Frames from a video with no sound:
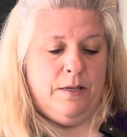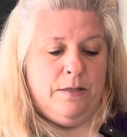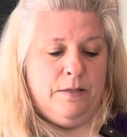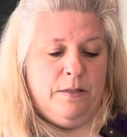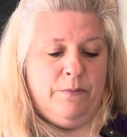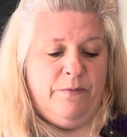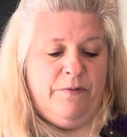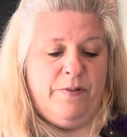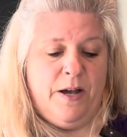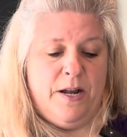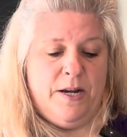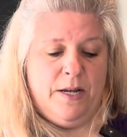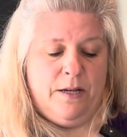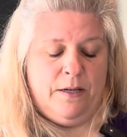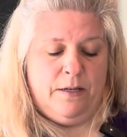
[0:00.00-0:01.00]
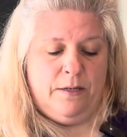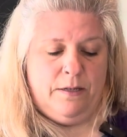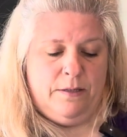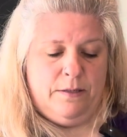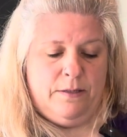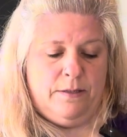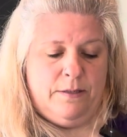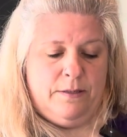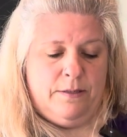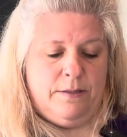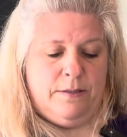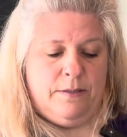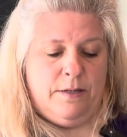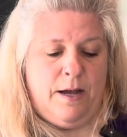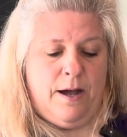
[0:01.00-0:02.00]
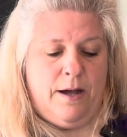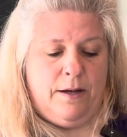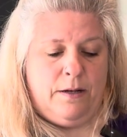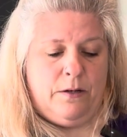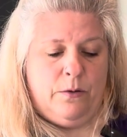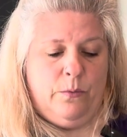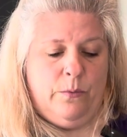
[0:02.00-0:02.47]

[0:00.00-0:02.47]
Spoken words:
Symphonic sock